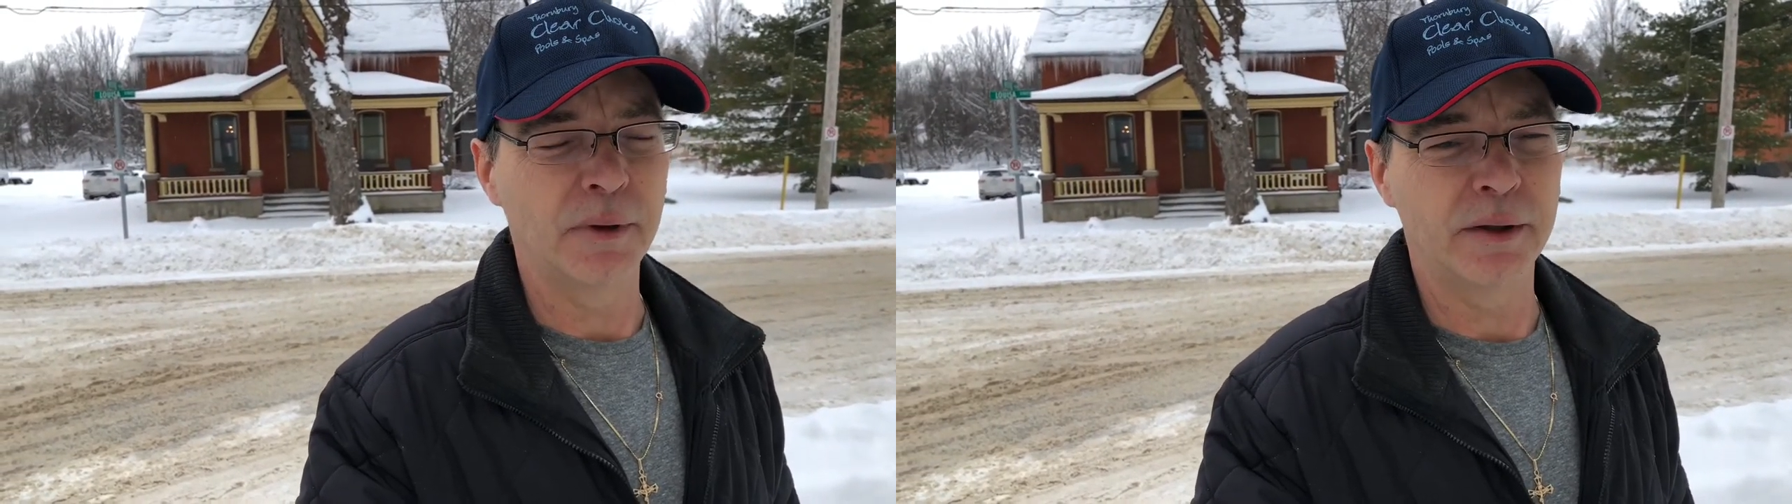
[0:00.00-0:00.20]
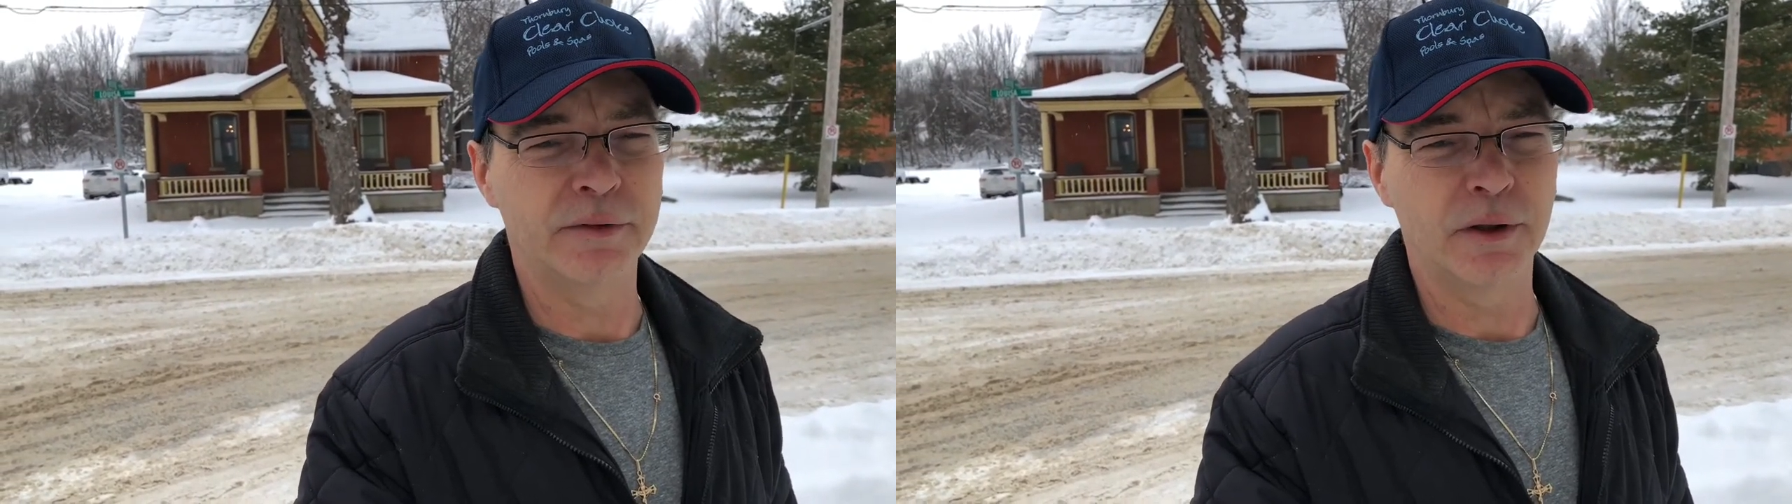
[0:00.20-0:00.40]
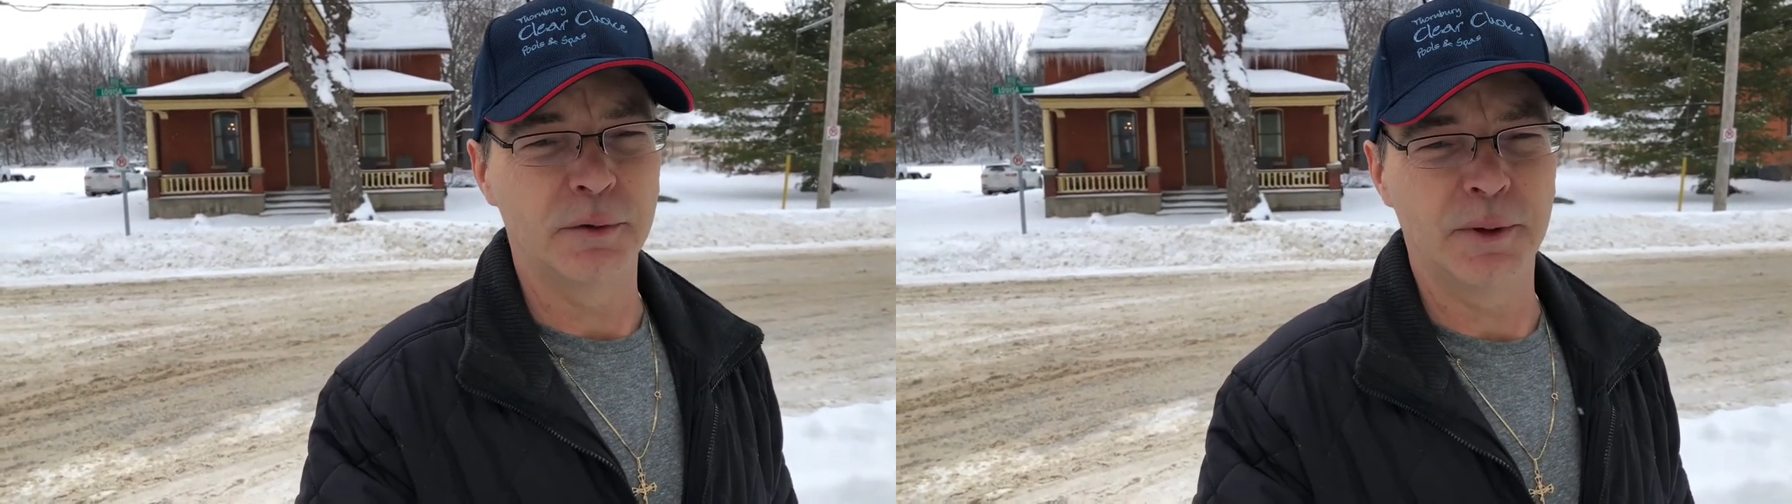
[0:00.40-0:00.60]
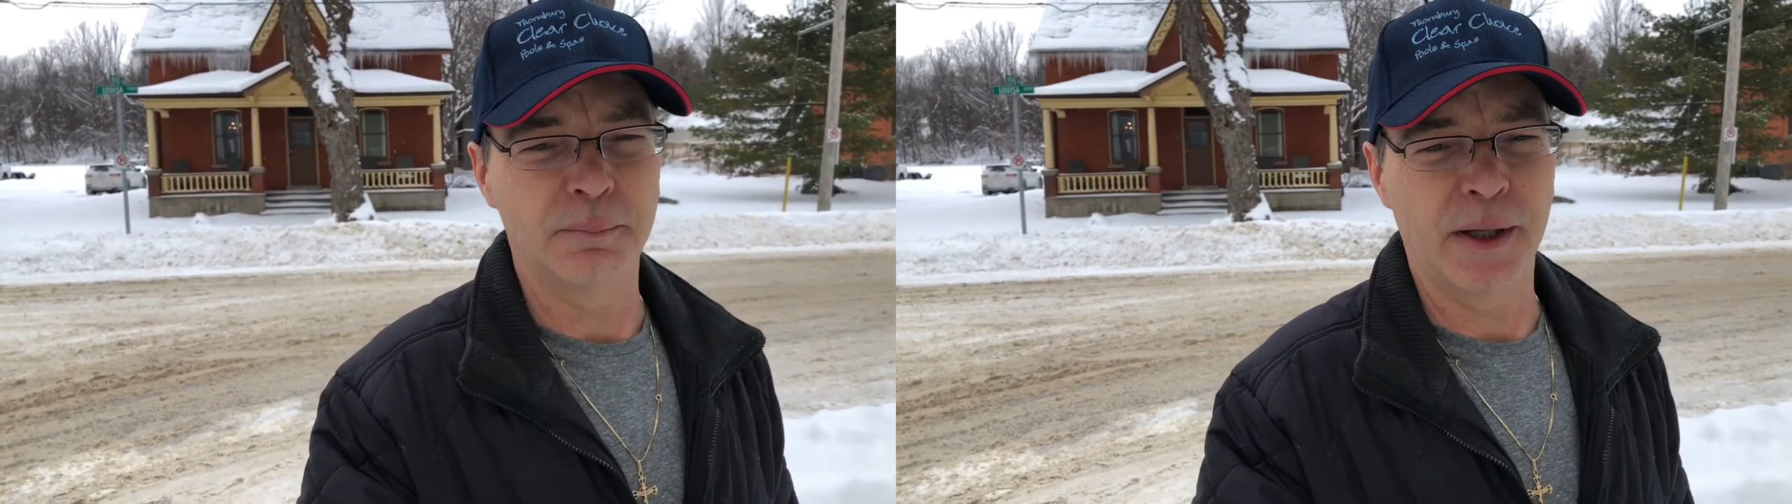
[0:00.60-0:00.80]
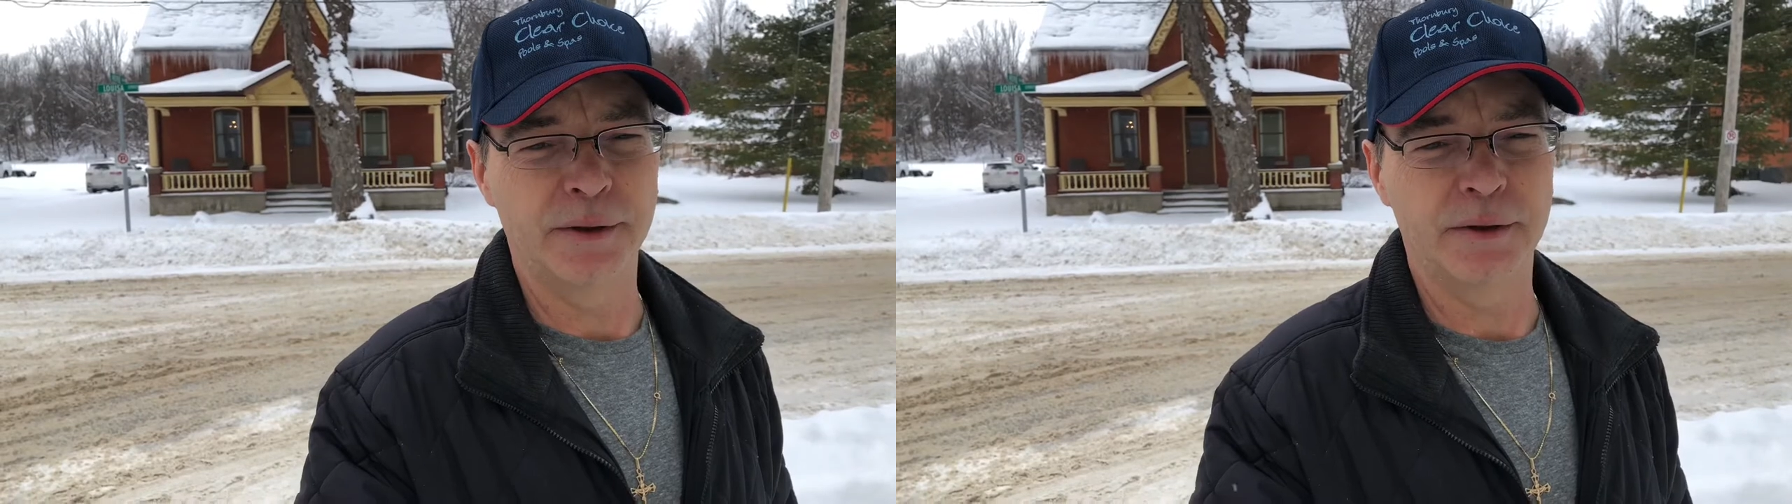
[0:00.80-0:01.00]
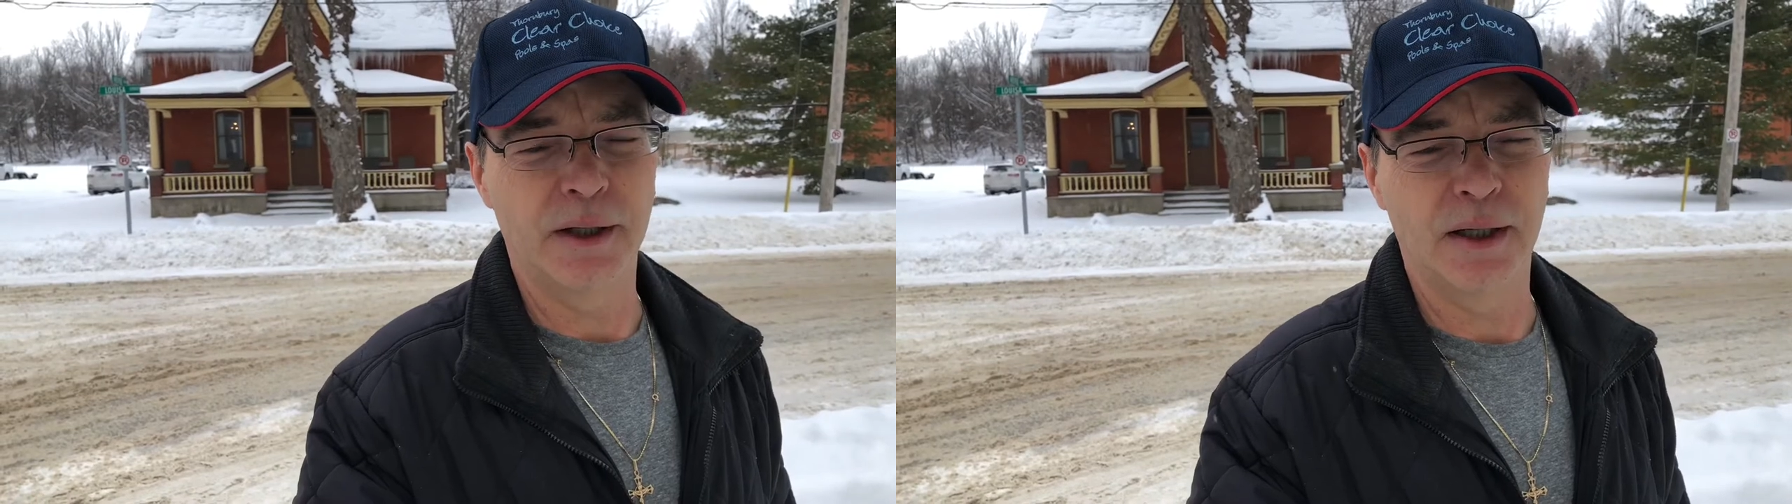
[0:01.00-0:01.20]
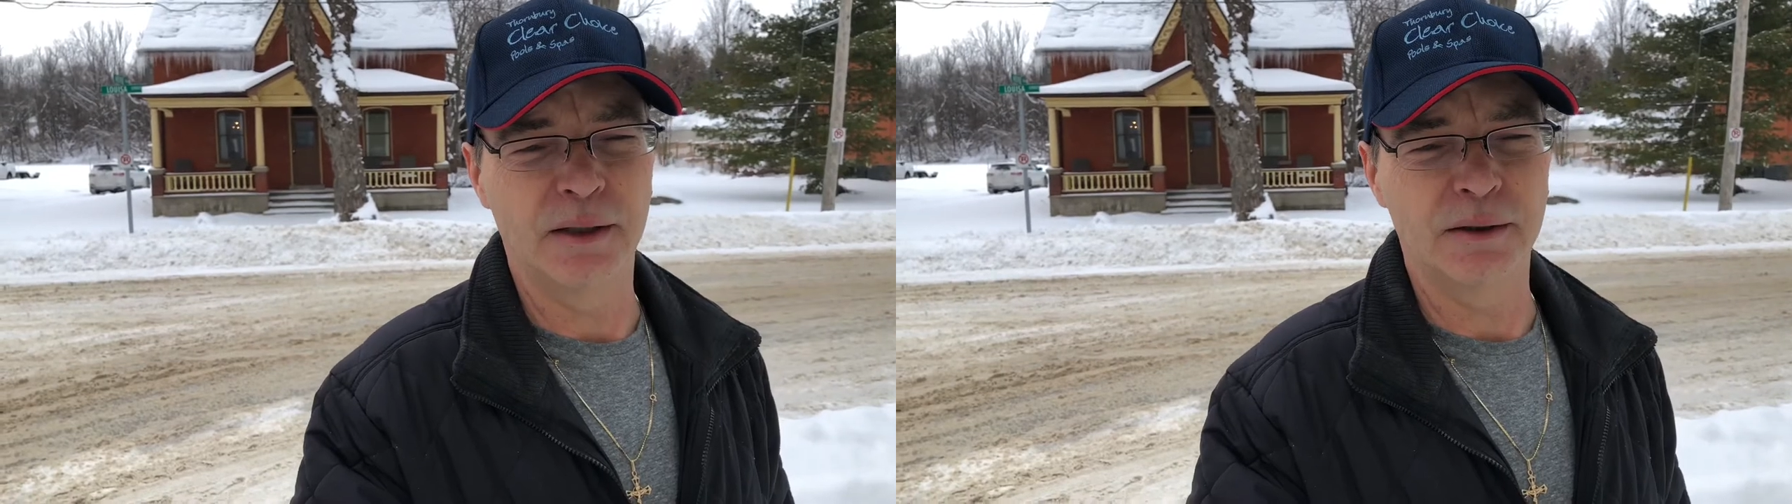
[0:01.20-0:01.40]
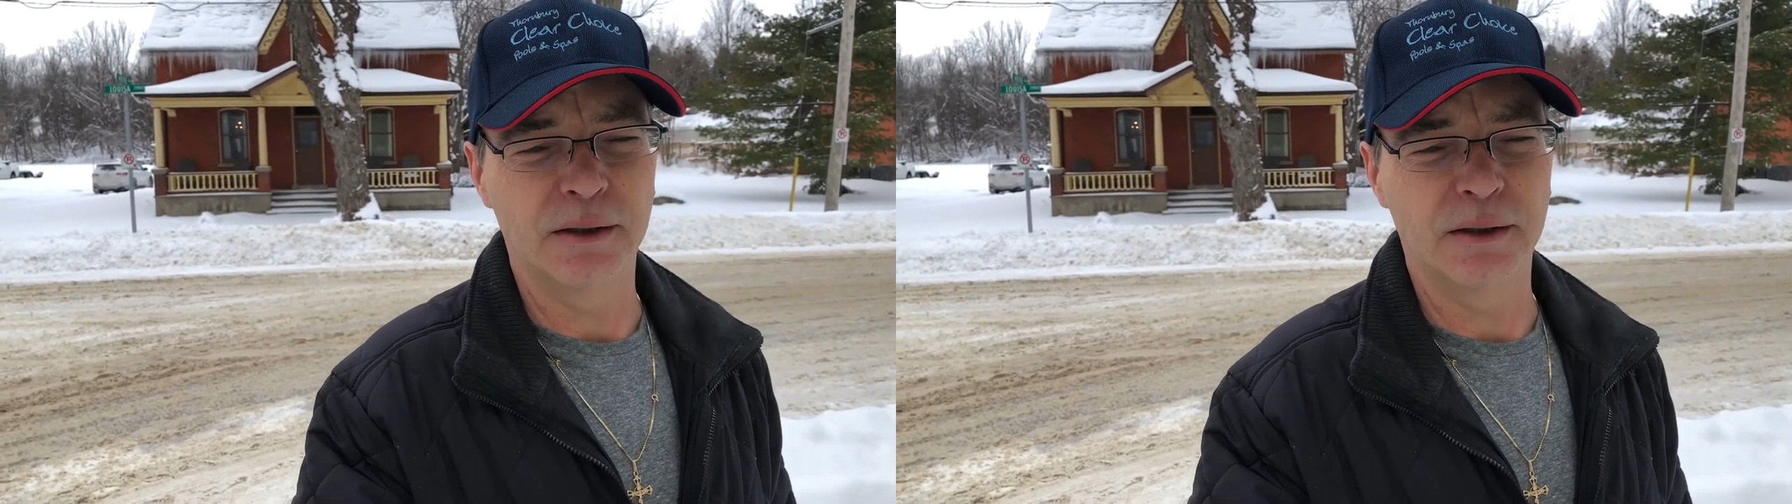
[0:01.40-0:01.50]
It's a little bit better